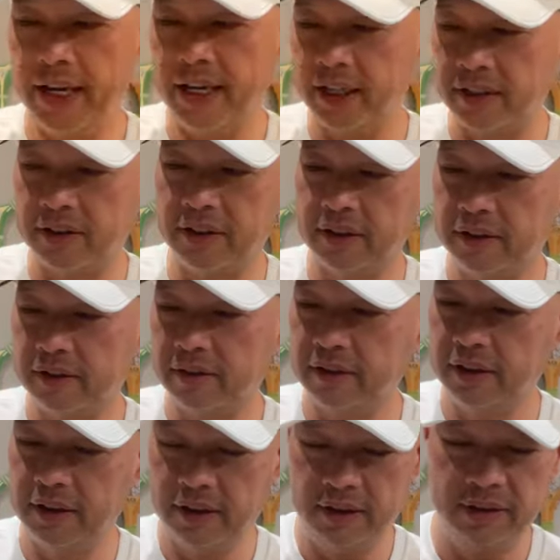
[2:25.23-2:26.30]
it.
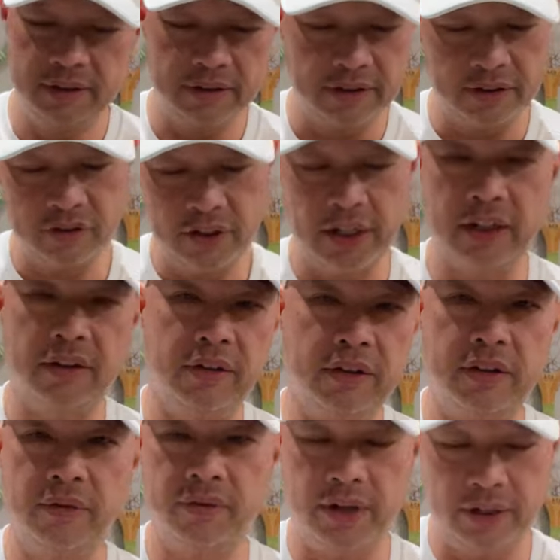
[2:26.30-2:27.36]
Let's take a look at
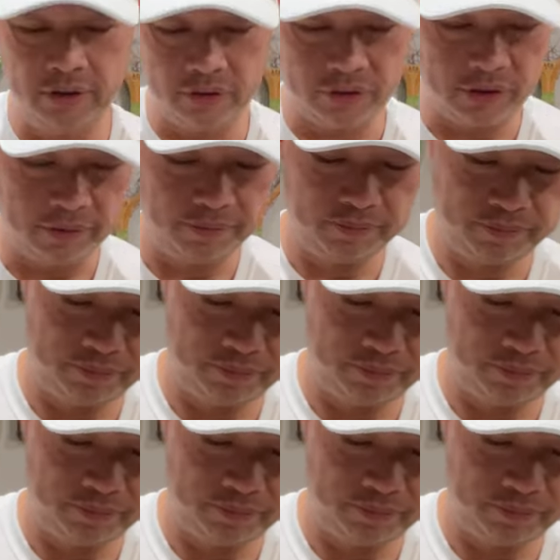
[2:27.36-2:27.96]
the vitals though.